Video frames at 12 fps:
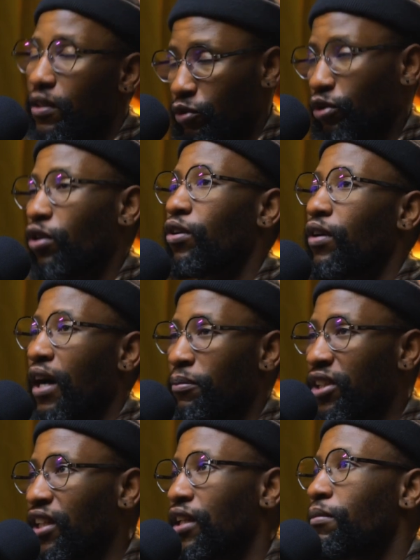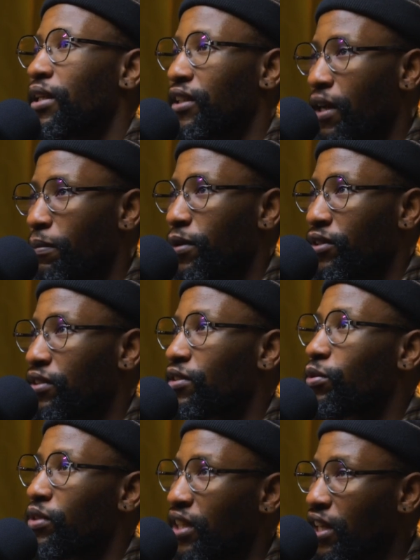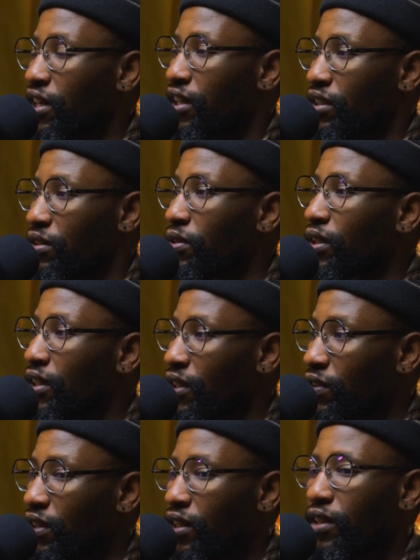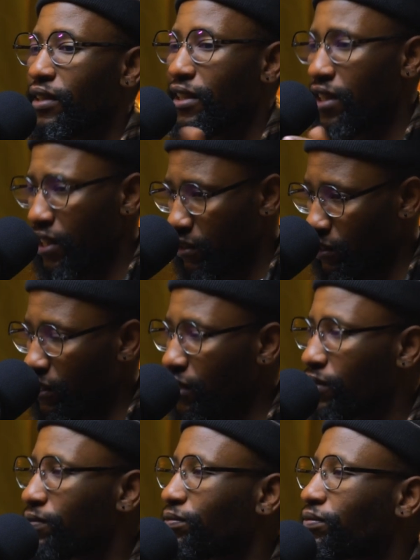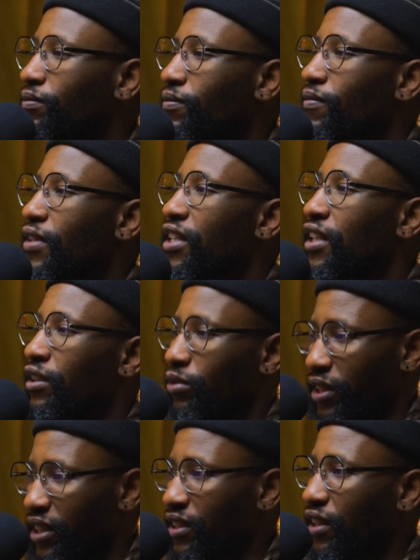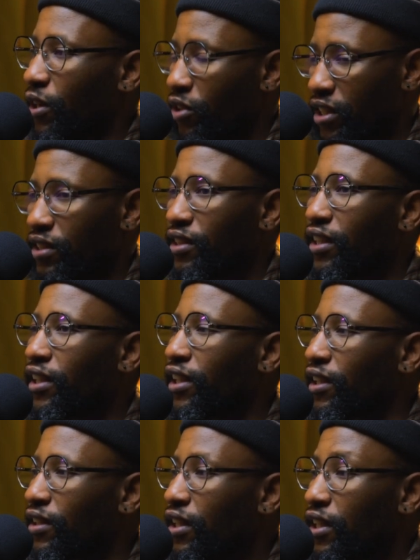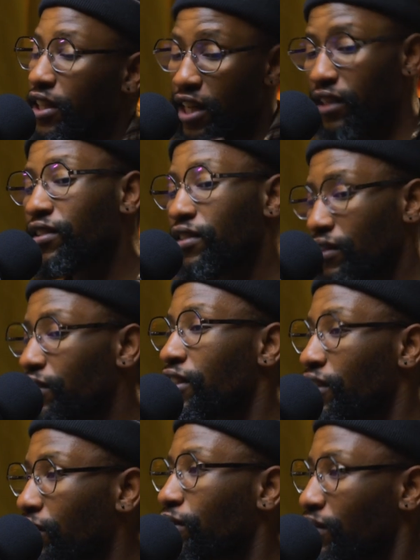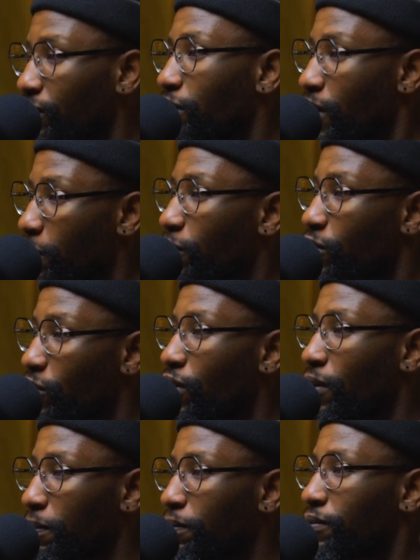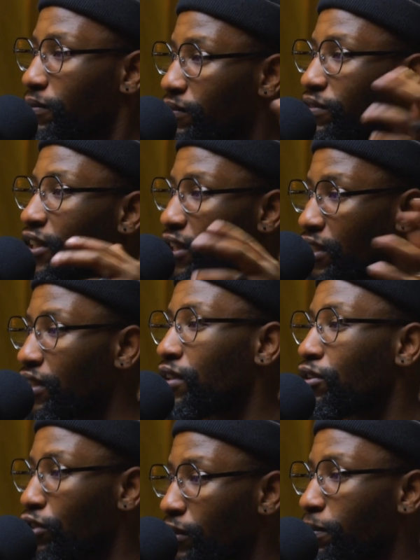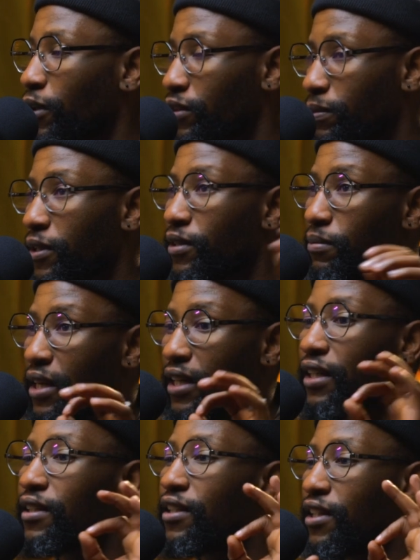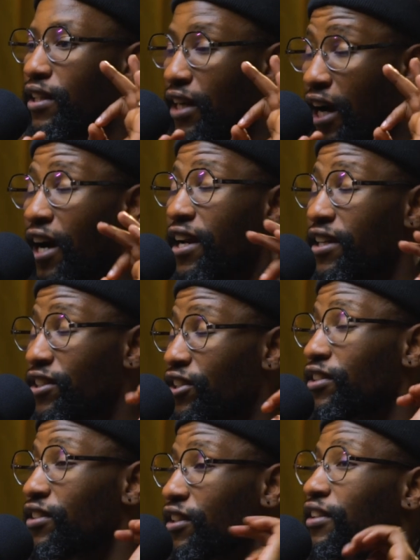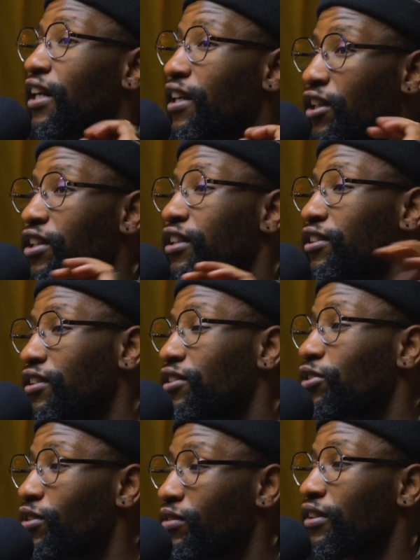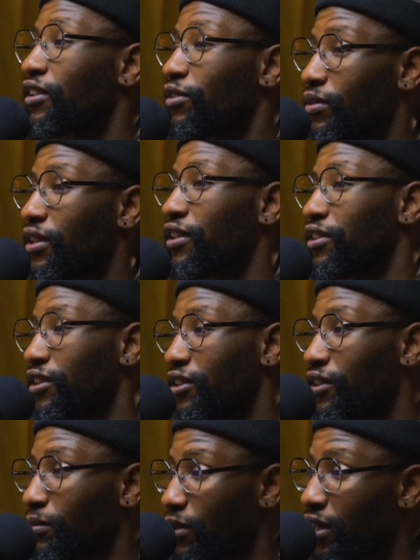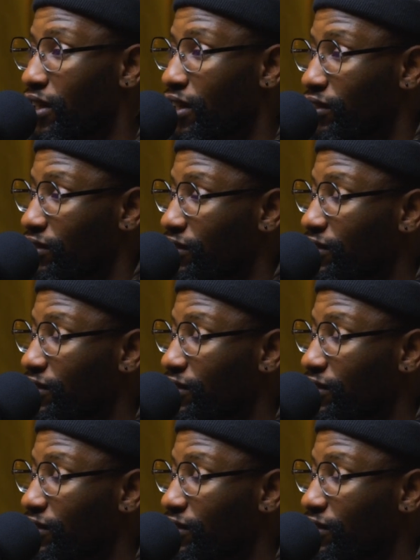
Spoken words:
So I'm thinking about that person who's hearing you and they thinking, you see? That's why I want to stay here. Yes, there's people who are very good prospects, Mara. I just desire curtains over this relationship right now.